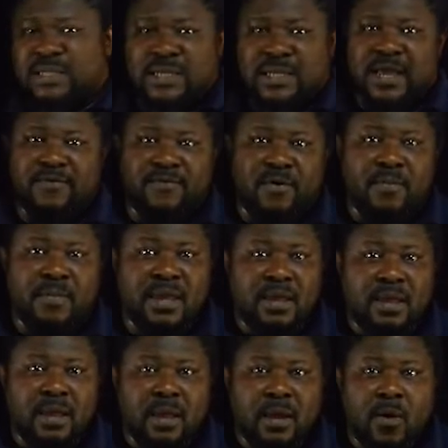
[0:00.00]
there for me.
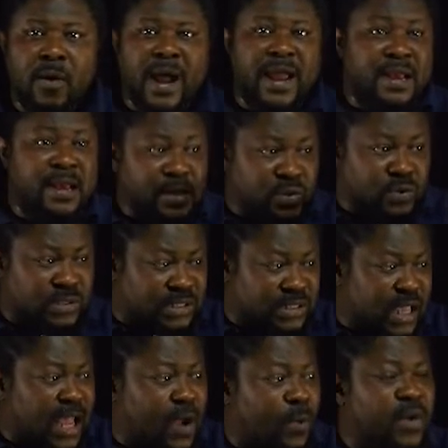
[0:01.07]
Oh, I need to
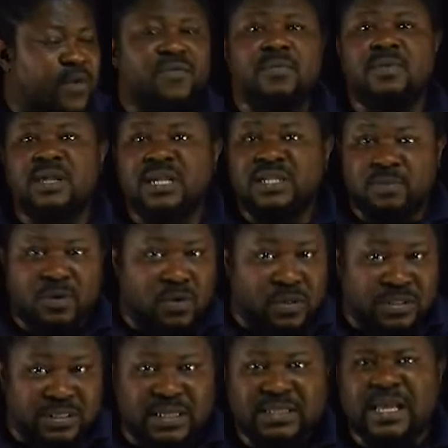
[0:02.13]
stay away from this
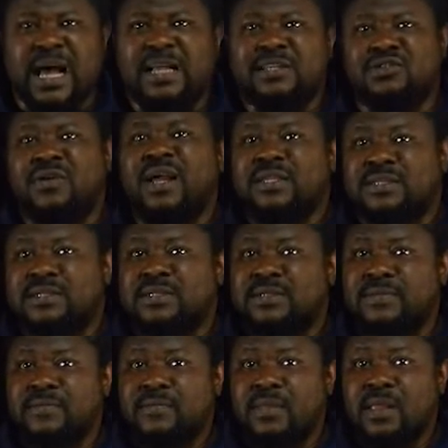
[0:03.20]
because these are threats.
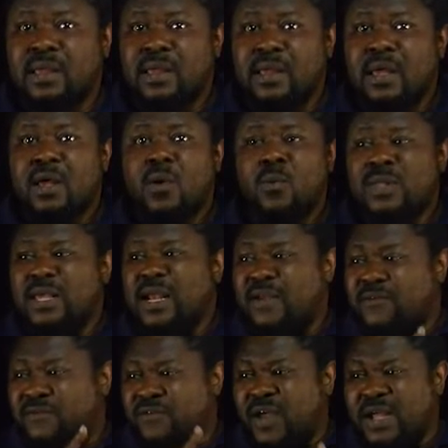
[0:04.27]
With an
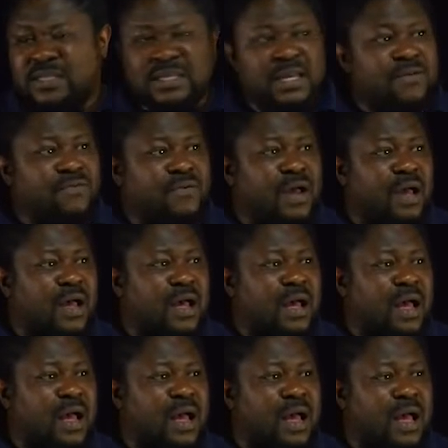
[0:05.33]
effective
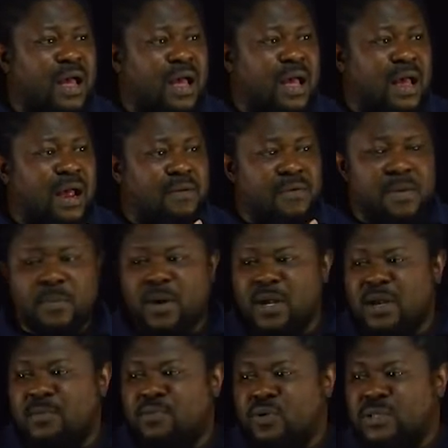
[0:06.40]

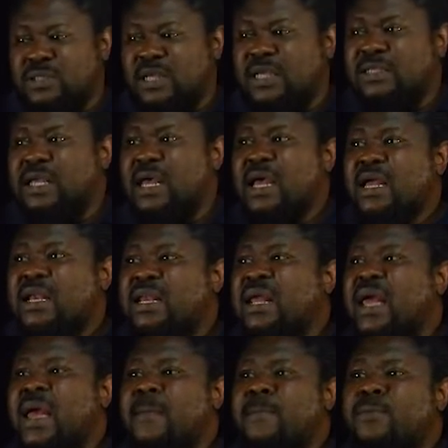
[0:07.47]
rewarding process, the
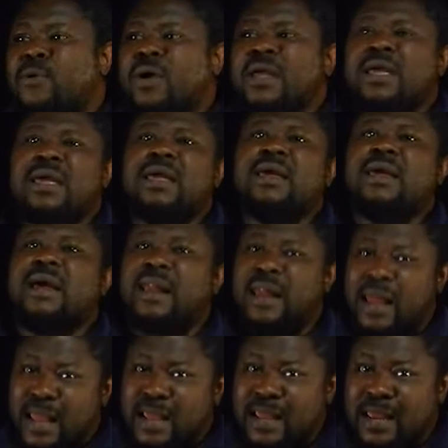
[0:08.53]
employee,
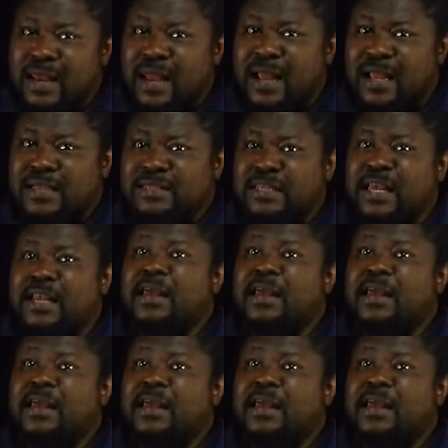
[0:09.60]
again, like I said,